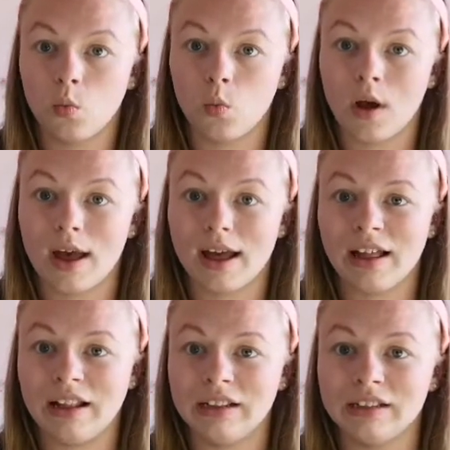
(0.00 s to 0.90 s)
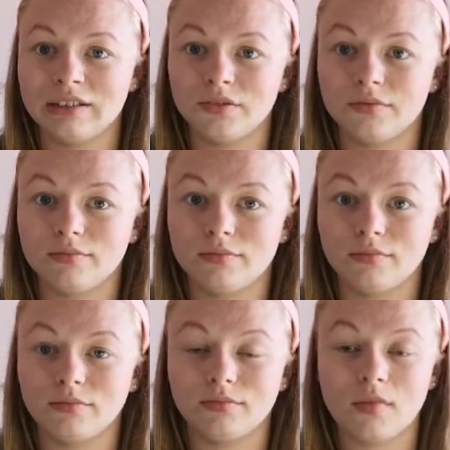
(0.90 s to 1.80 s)
Well,
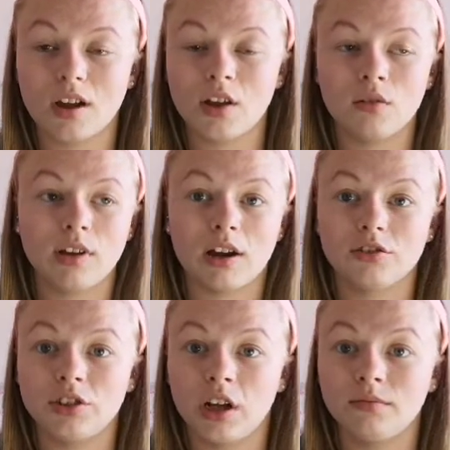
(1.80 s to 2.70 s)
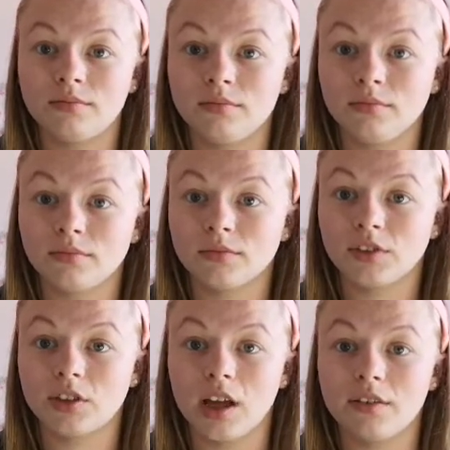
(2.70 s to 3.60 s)
I don't actually know.
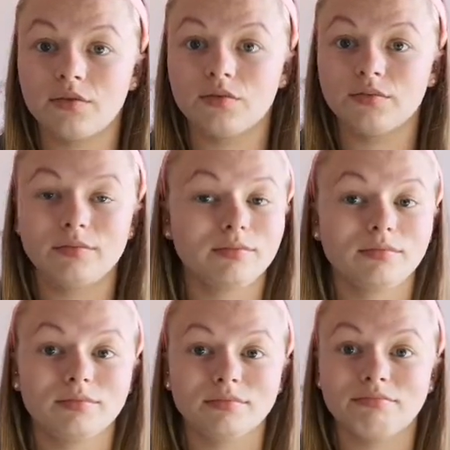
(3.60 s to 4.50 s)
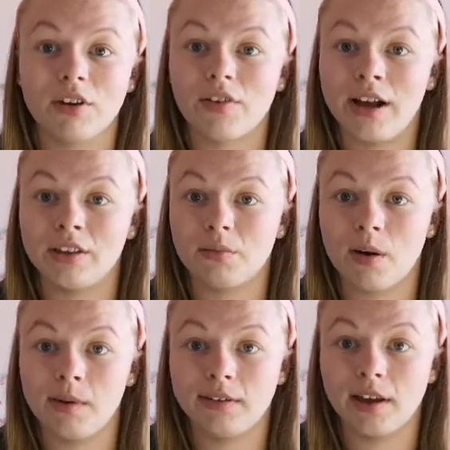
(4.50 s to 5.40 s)
Because I've, my friends will
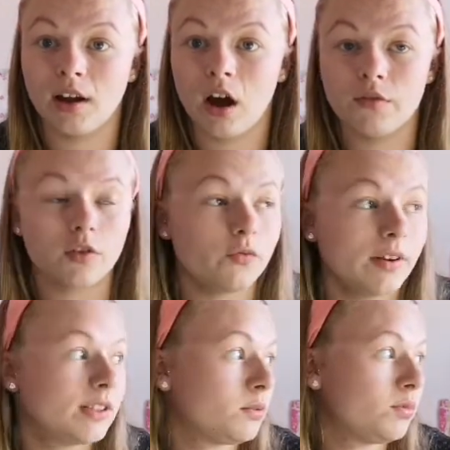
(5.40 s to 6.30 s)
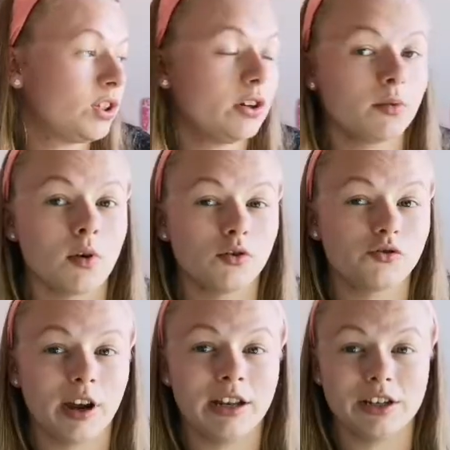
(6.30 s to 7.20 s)
probably say I've convinced them to do the most
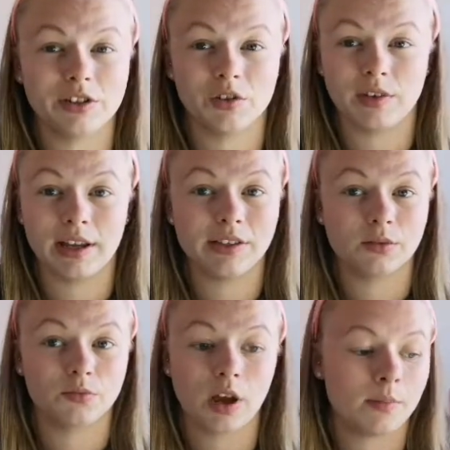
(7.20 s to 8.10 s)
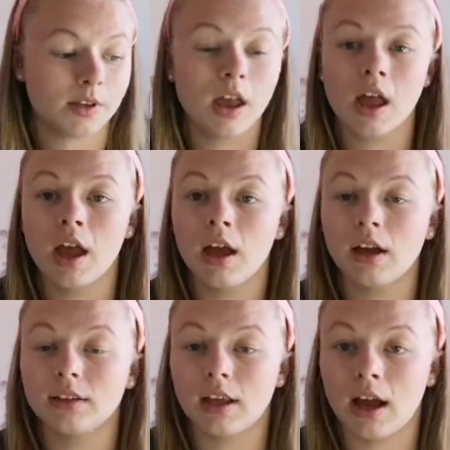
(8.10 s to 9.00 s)
strangest of things sometimes
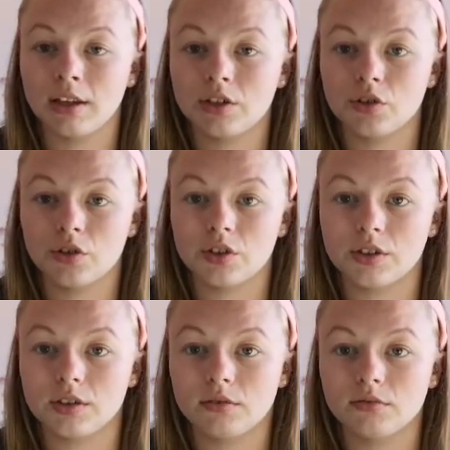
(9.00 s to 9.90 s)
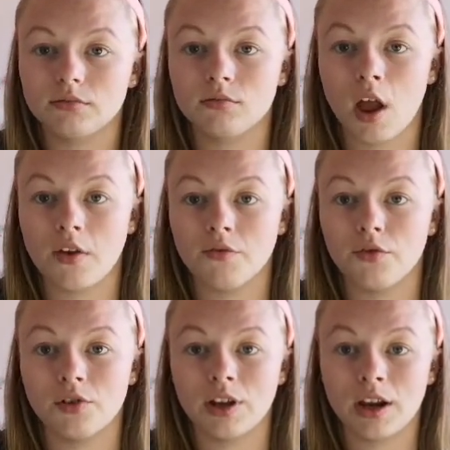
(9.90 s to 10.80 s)
that it's just not even
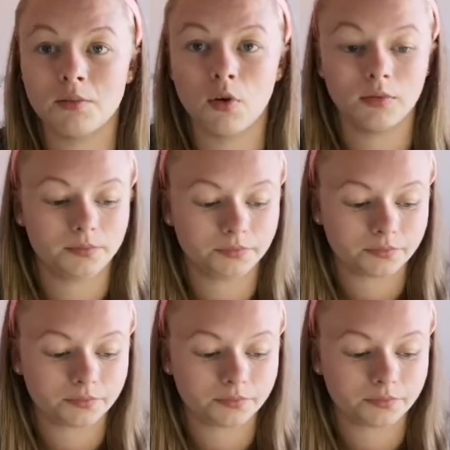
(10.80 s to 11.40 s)
funny anymore.